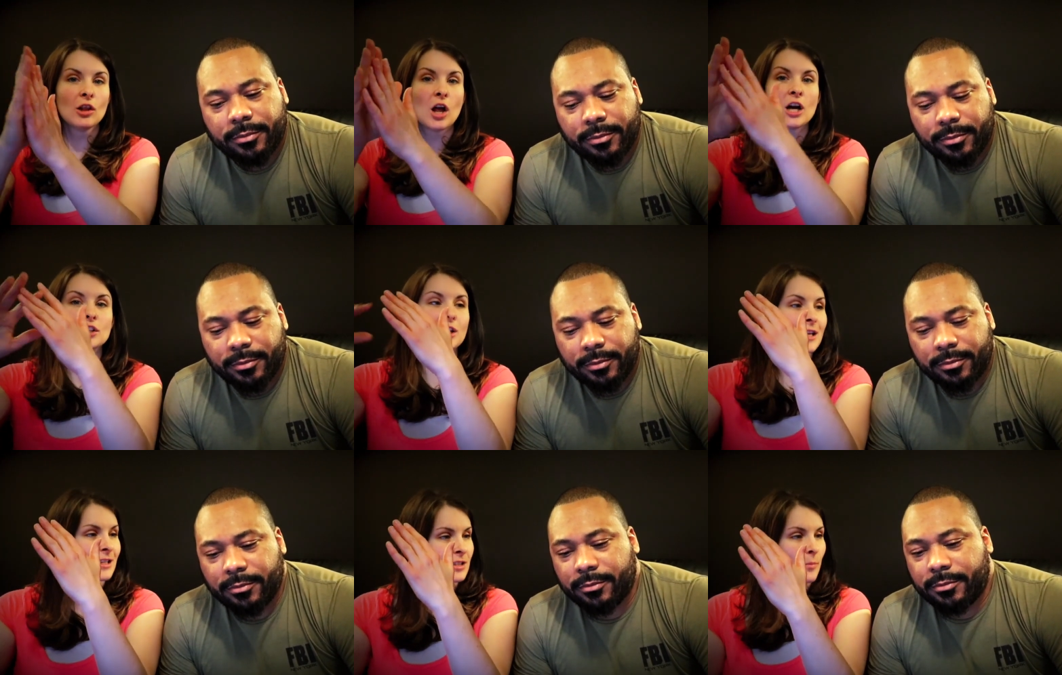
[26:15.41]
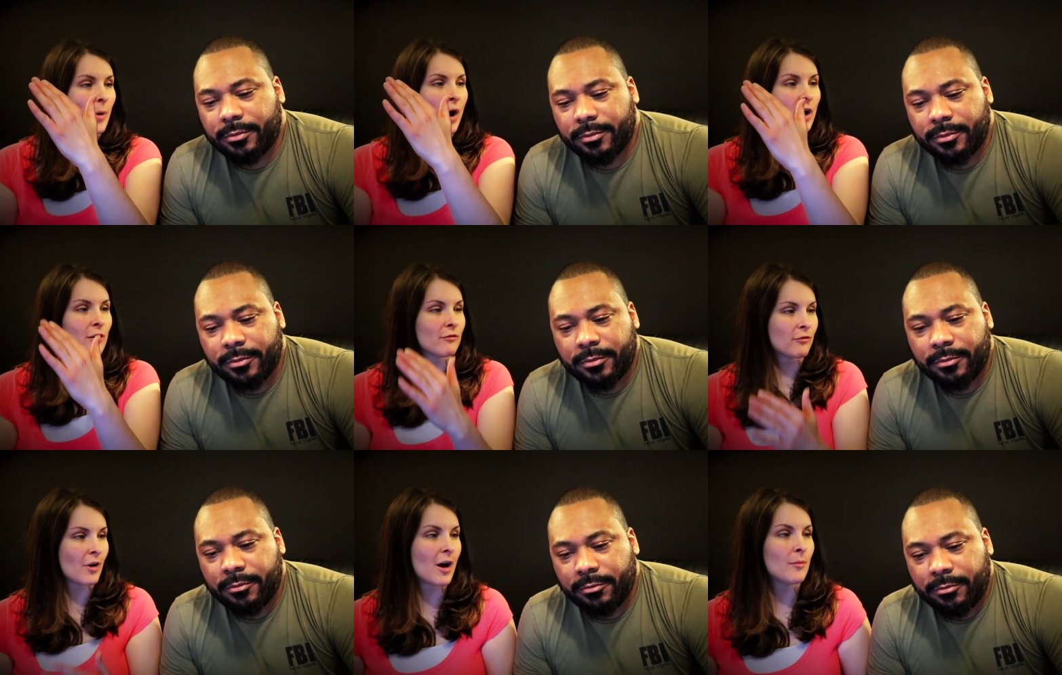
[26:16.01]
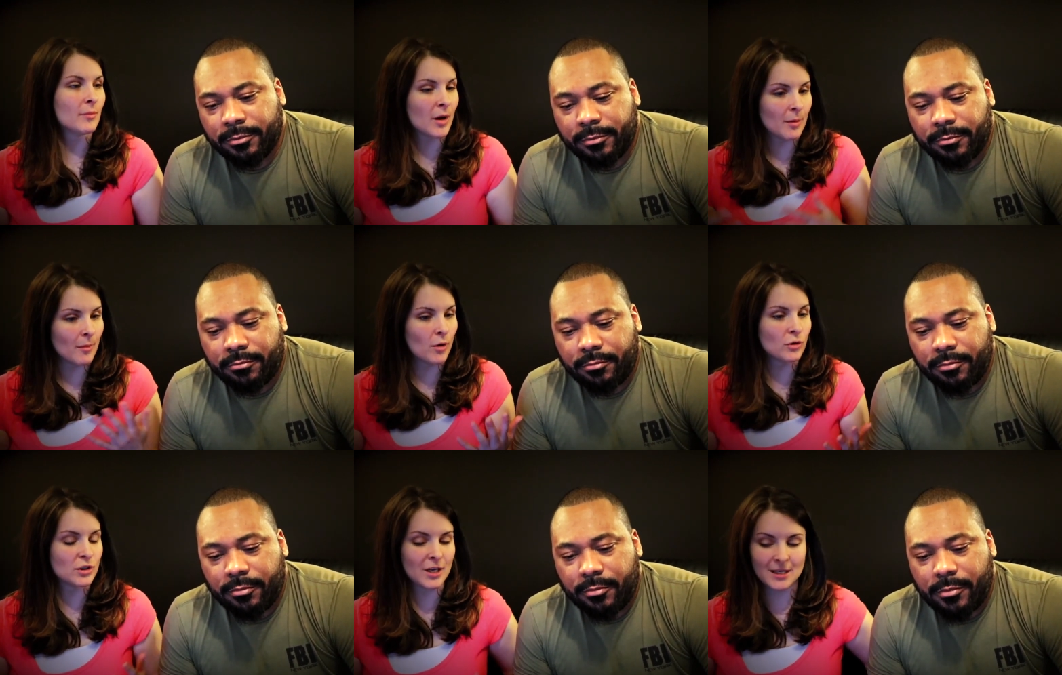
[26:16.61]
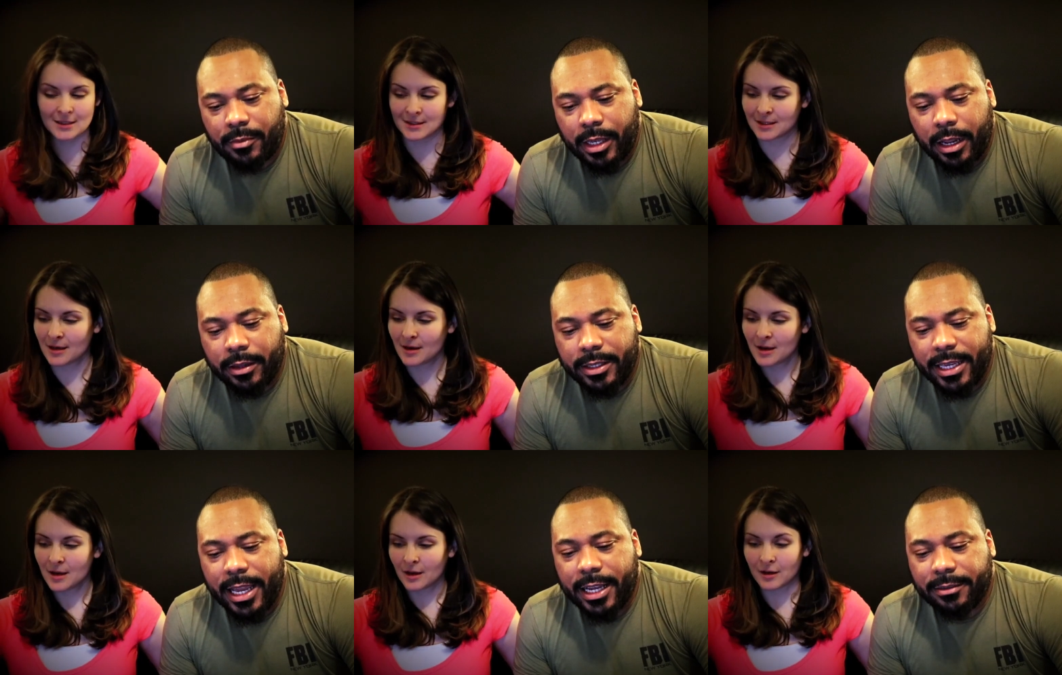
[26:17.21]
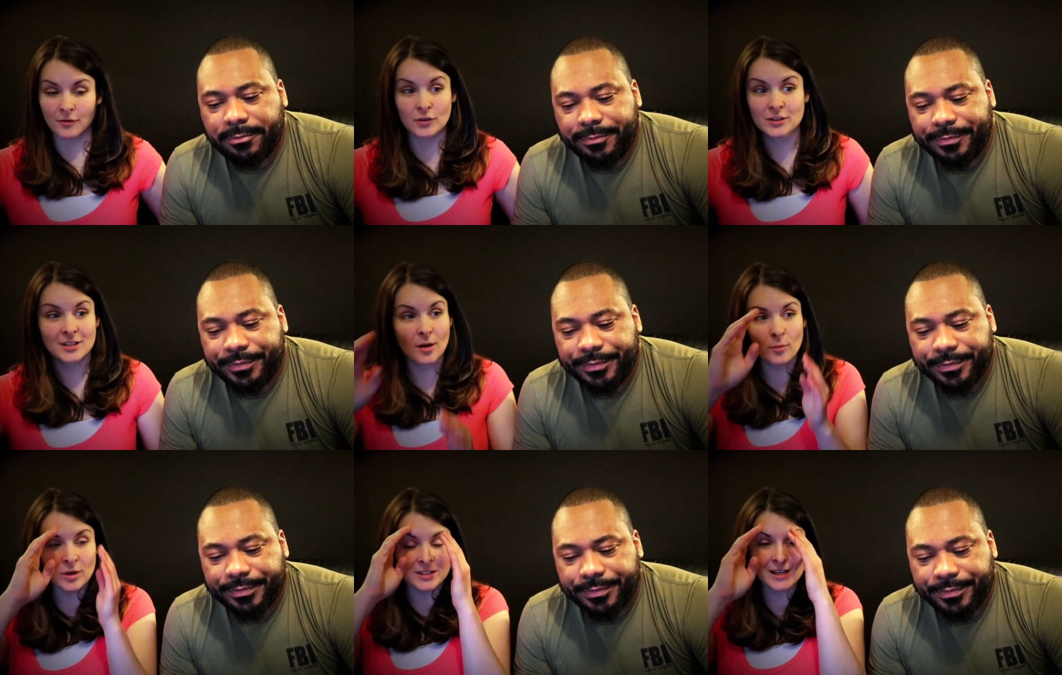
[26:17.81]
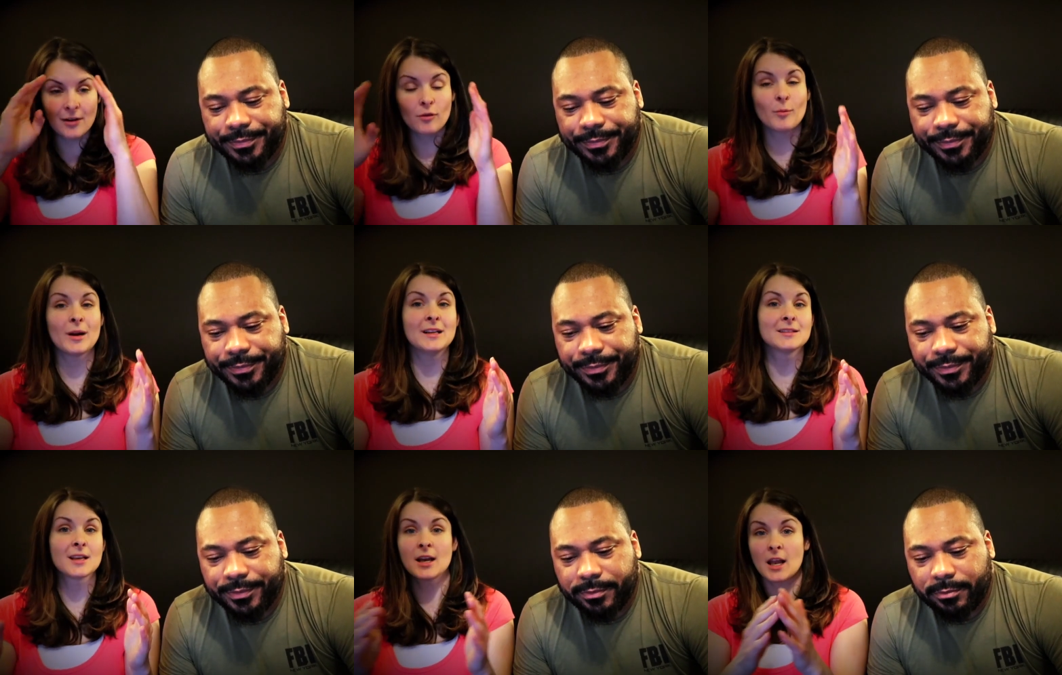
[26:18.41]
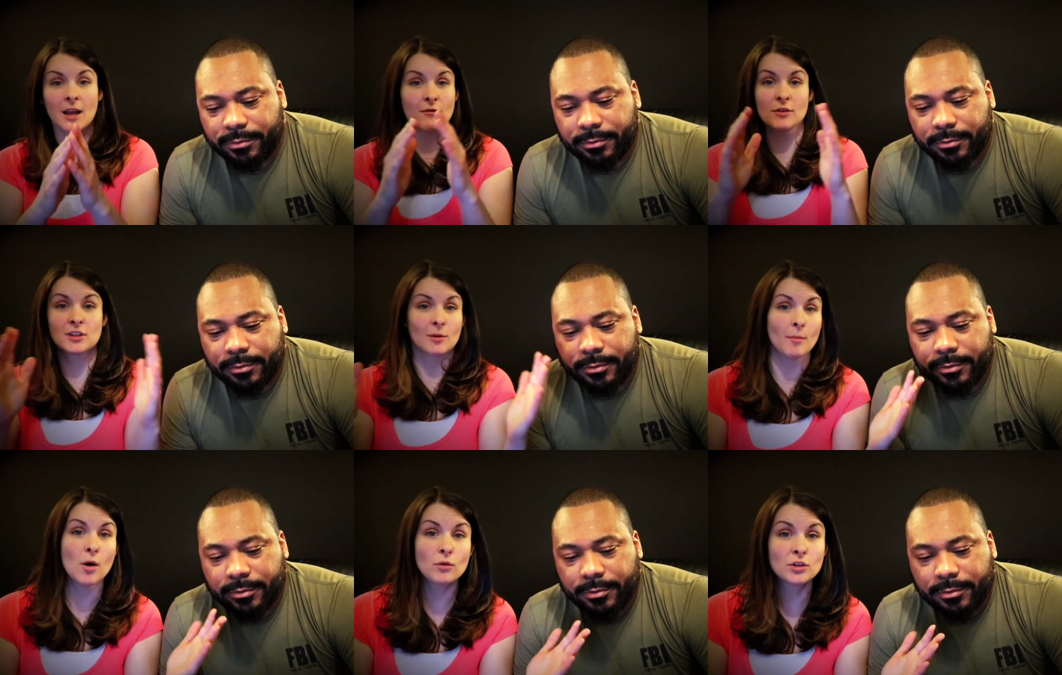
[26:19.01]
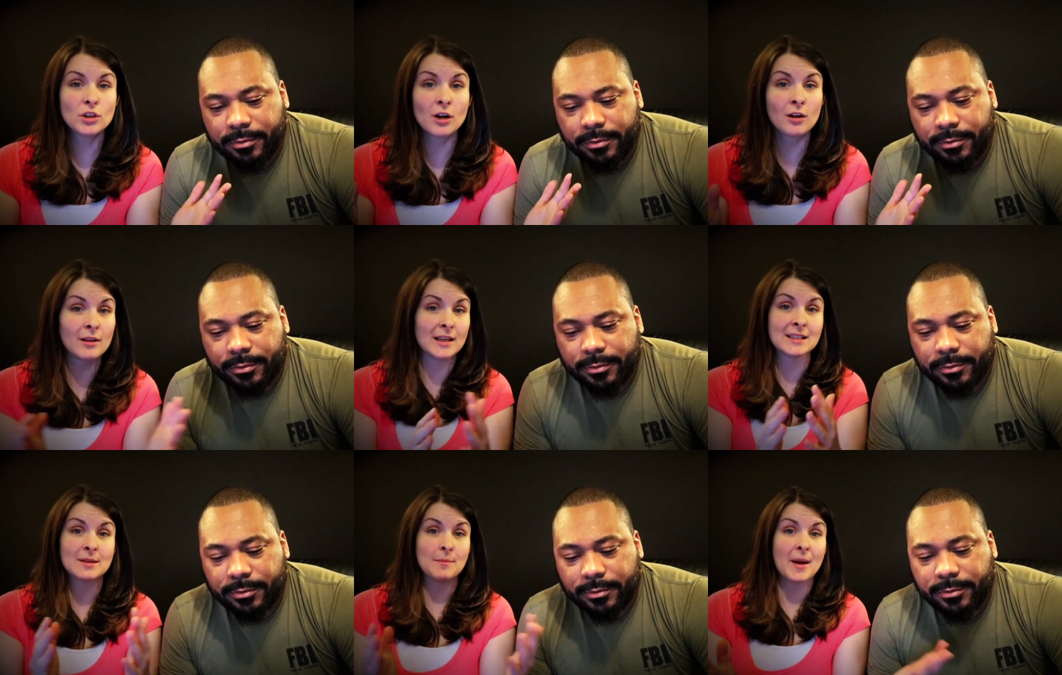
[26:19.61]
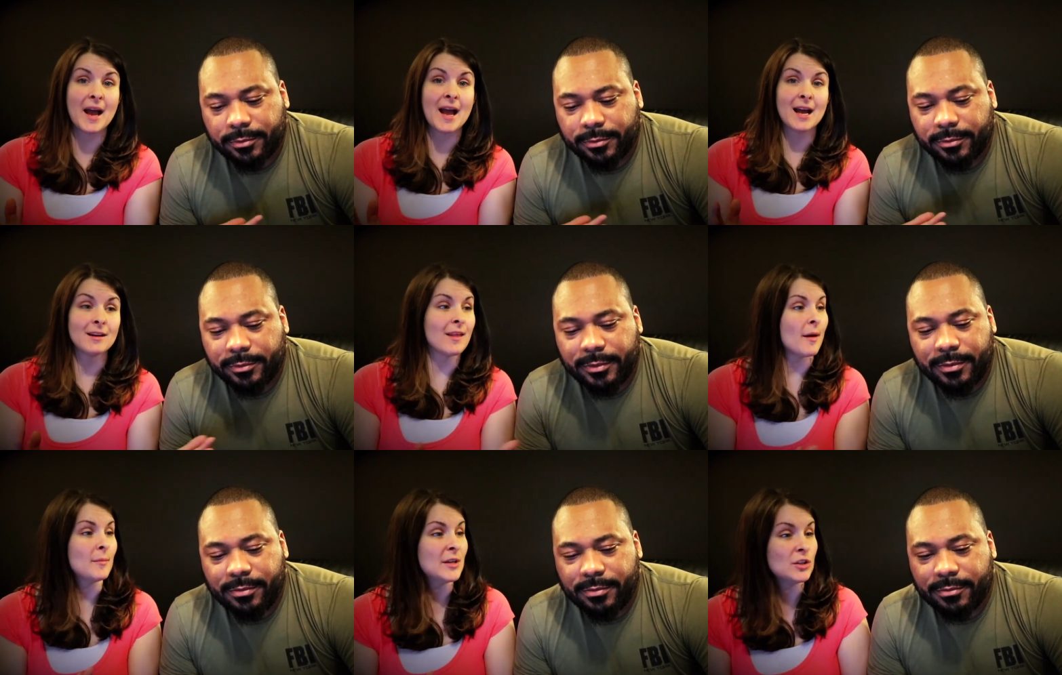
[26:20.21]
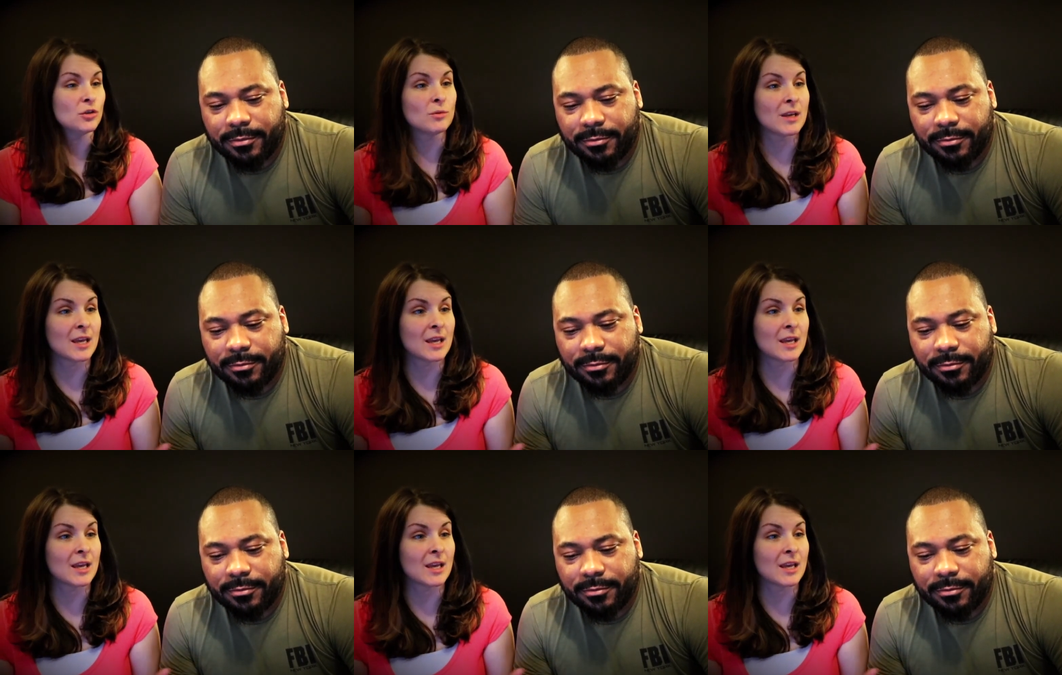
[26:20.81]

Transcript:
Speaker 1: logic is apart from emotions. Yeah. for some reason, everybody's like, if it's emotional, it's bad. That means you